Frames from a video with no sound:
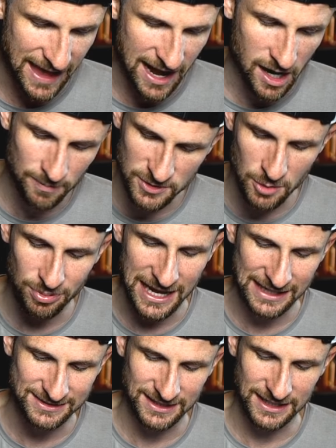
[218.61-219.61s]
that opto
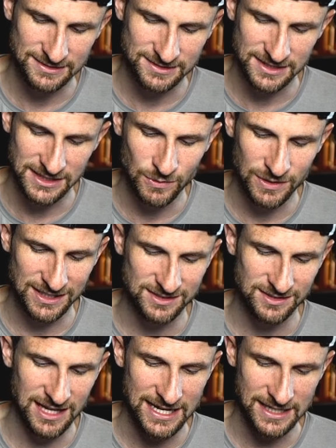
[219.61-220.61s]
plastic and see what it's
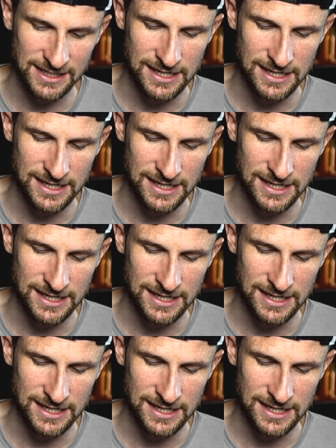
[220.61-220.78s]
like.